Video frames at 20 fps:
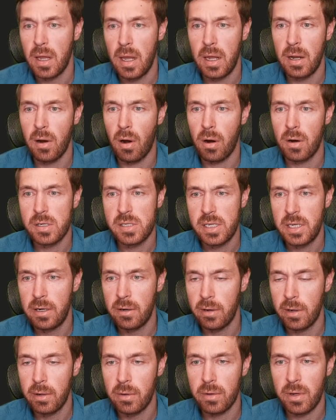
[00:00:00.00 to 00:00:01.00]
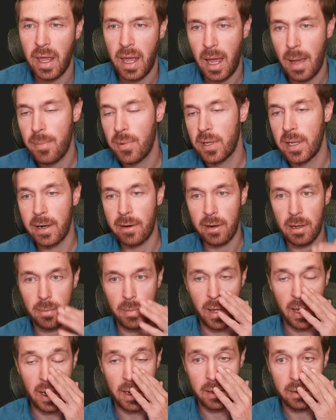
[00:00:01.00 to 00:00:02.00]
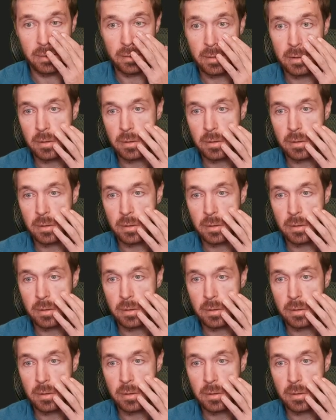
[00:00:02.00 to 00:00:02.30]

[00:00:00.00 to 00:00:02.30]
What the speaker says: an arterial capillary bed.